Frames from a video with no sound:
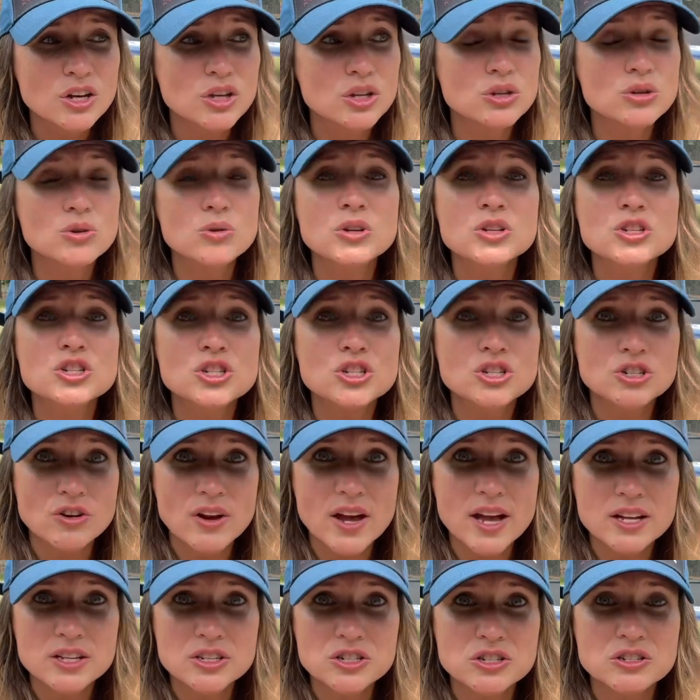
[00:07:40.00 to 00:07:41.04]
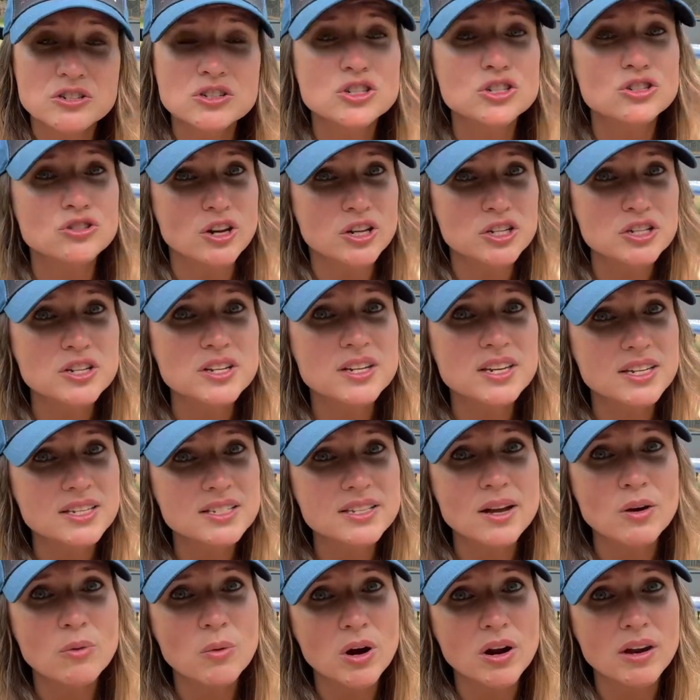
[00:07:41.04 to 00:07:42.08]
You can stretch. Stretching is
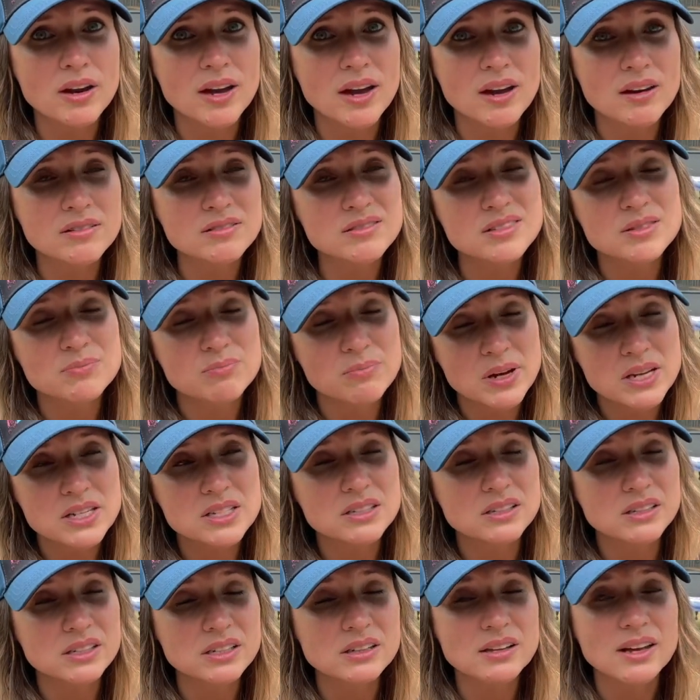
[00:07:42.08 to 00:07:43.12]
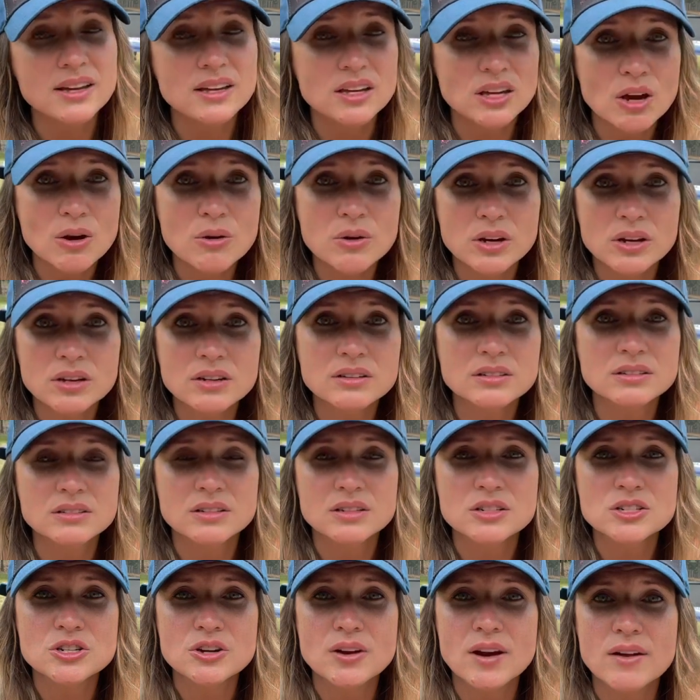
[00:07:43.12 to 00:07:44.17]
a workout, it's basically like yoga,
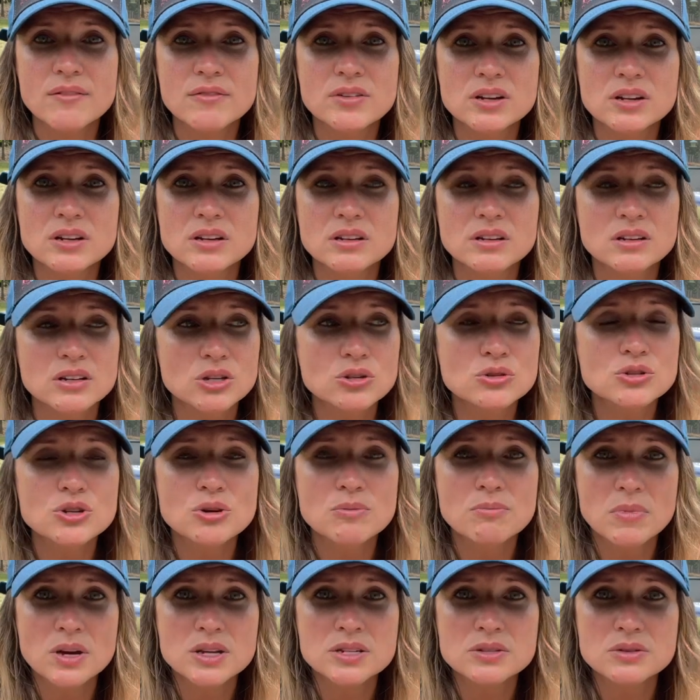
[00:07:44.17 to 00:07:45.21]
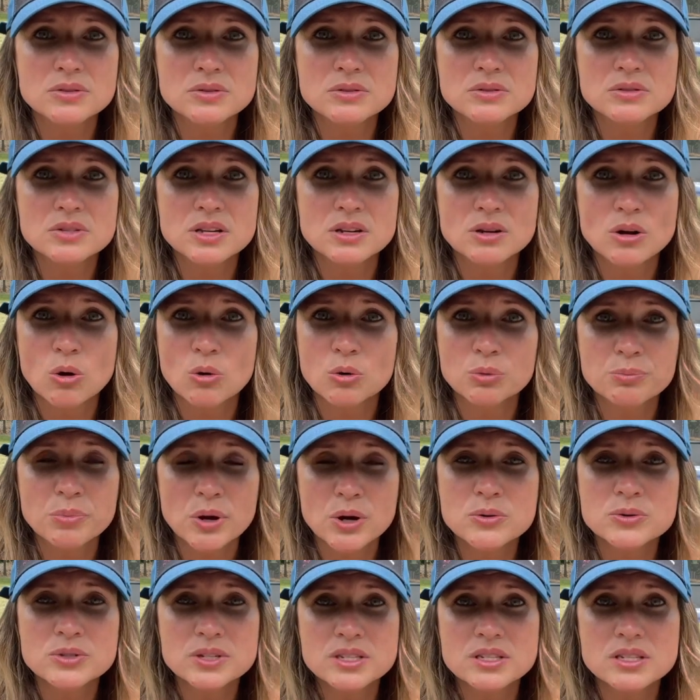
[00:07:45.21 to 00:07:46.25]
because you're having to use your muscles and hold
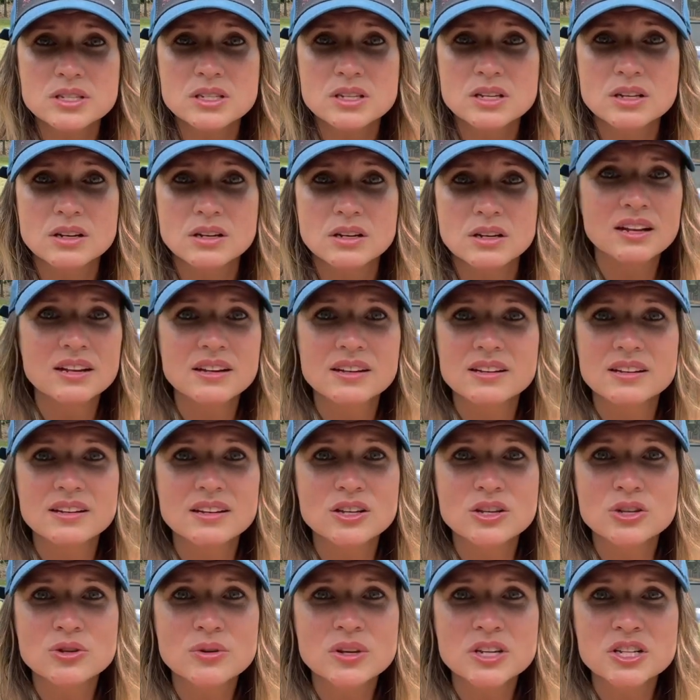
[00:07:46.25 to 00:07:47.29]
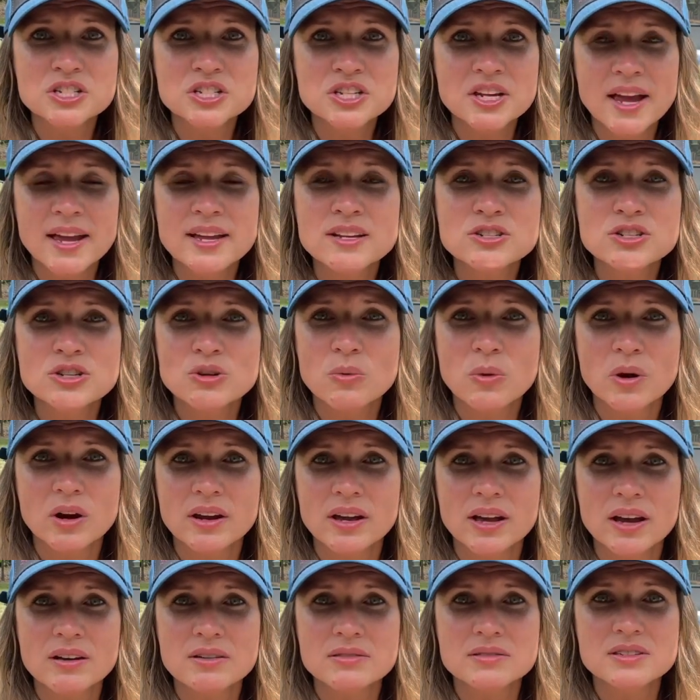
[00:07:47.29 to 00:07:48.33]
poses. You can change your
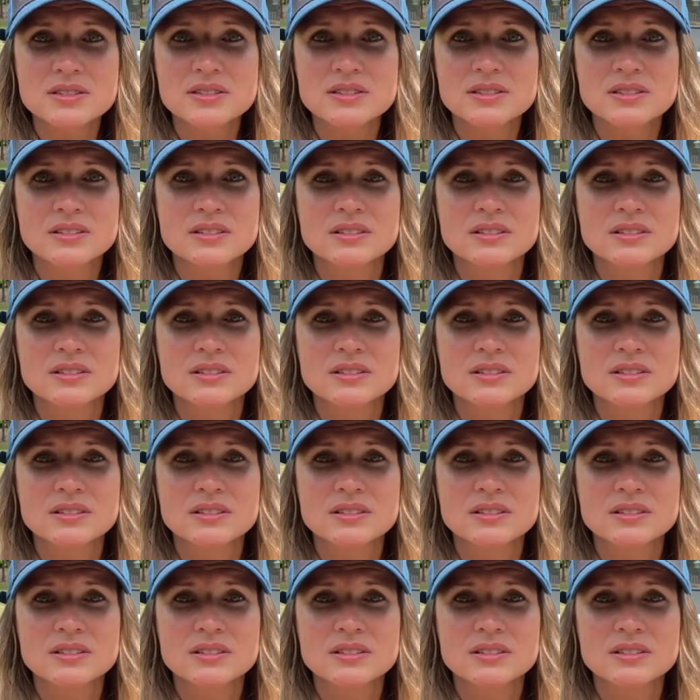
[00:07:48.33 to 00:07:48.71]
workouts.